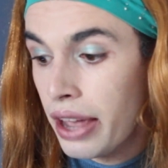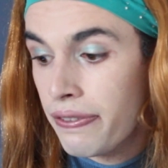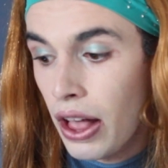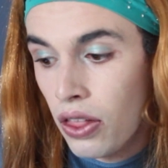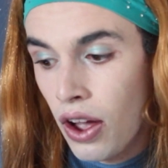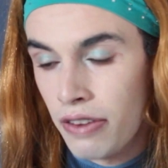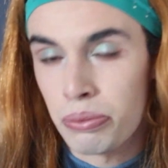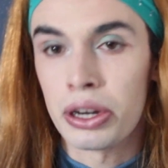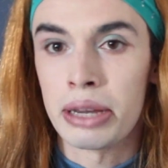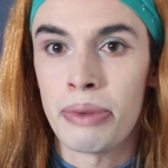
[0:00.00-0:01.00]
they fell
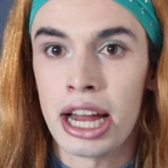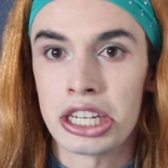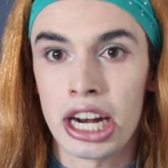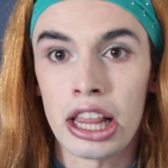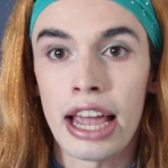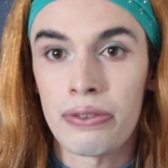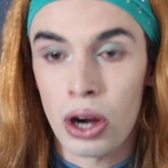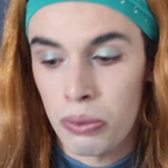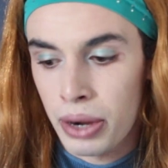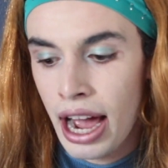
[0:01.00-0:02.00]
off, pretty much, and a
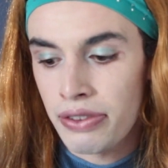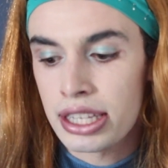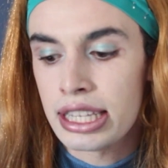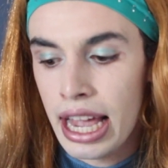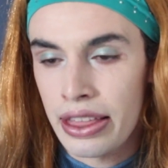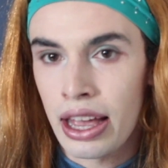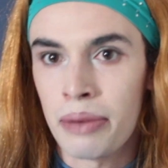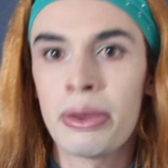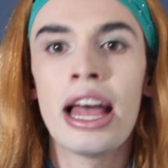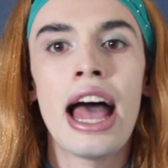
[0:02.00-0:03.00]
lifeguard would have to save
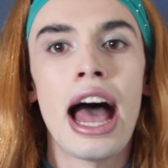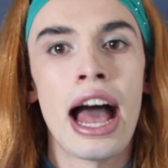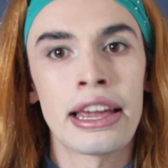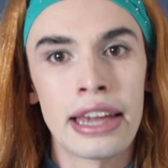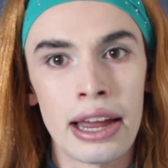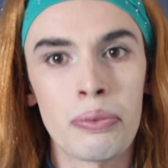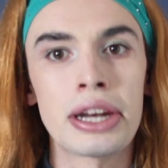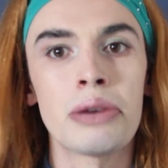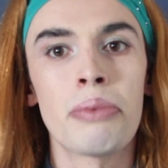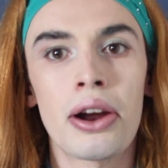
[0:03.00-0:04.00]
them. Again, when
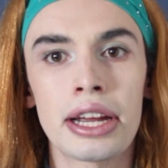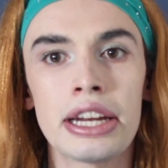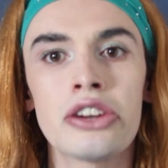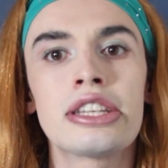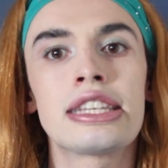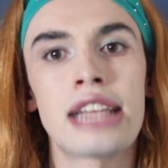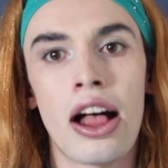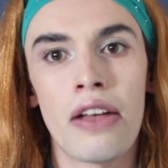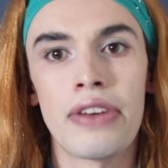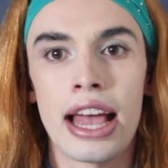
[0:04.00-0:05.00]
you market
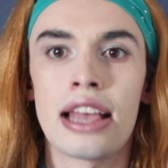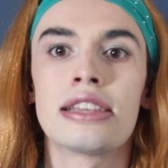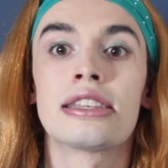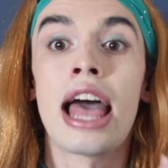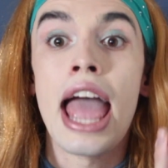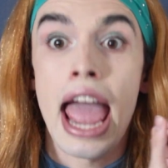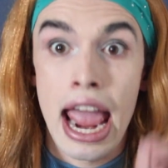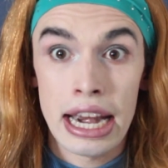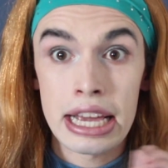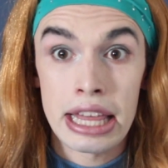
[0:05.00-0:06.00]
yourself as
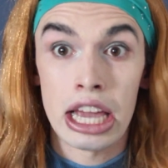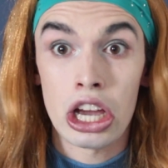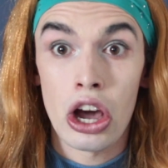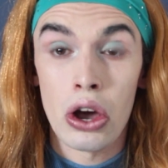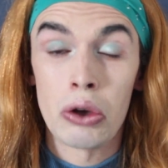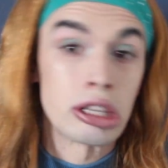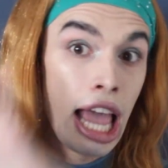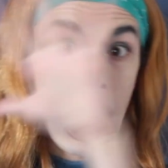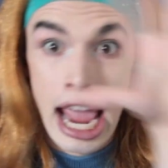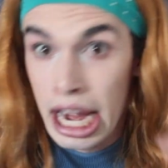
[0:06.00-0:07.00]
anything goes,
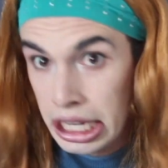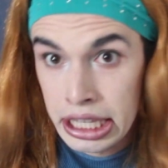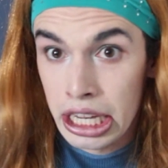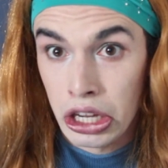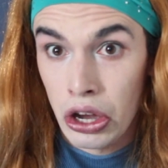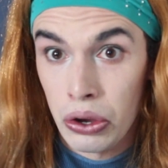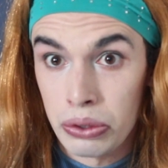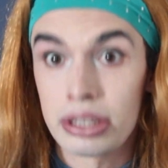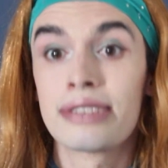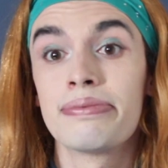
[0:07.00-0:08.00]
anything
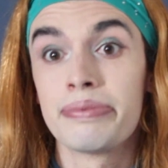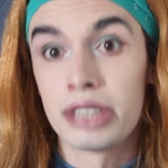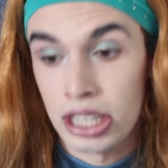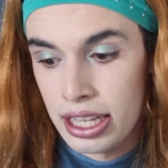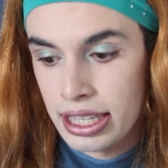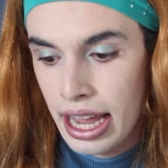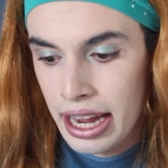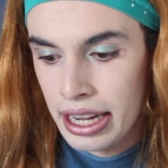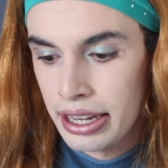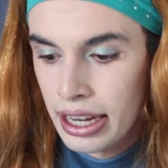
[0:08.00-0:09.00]
goes. Just
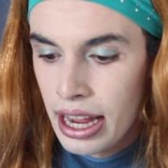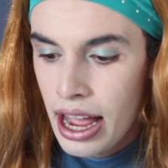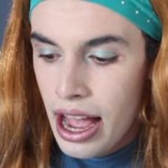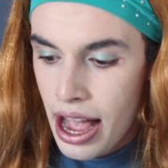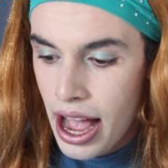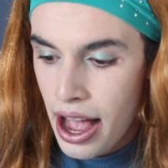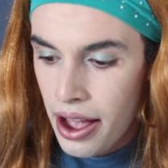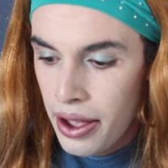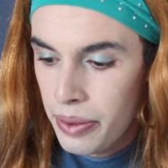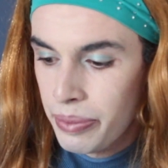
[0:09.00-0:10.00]
saying.
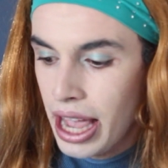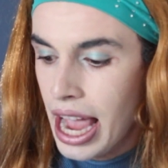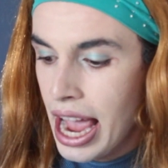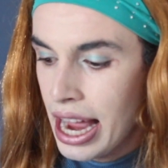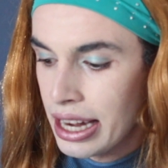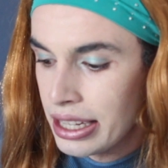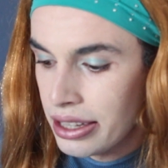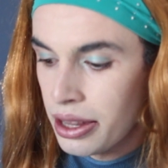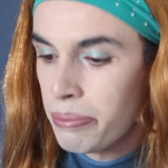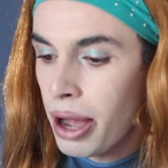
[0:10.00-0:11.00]

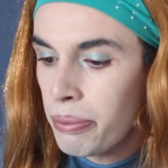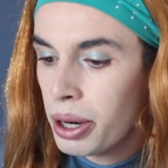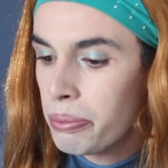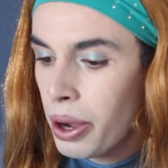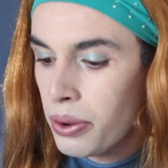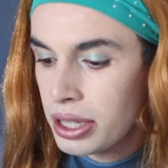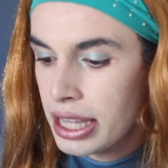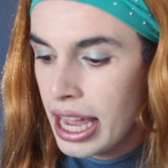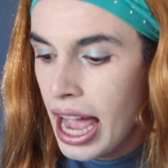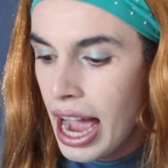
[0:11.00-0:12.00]
And the bumper boats
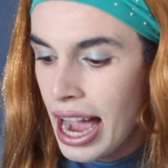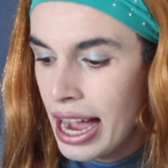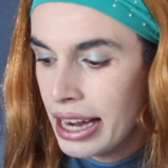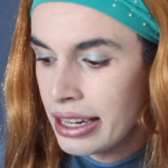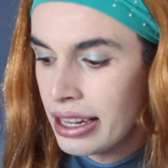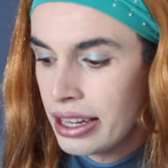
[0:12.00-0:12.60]
they had